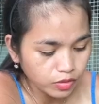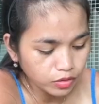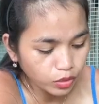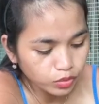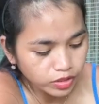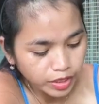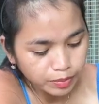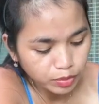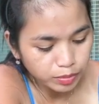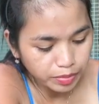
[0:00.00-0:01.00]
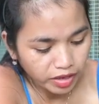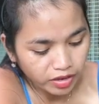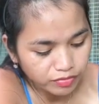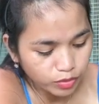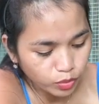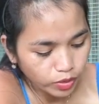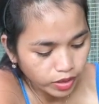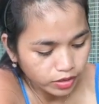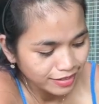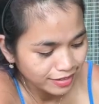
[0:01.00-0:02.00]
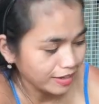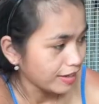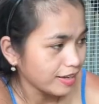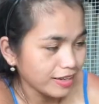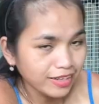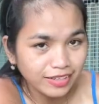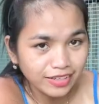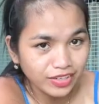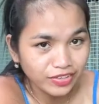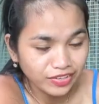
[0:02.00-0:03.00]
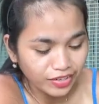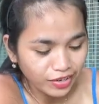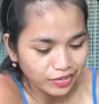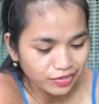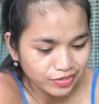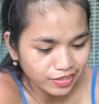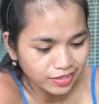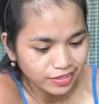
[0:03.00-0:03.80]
though they poop everywhere here in the house.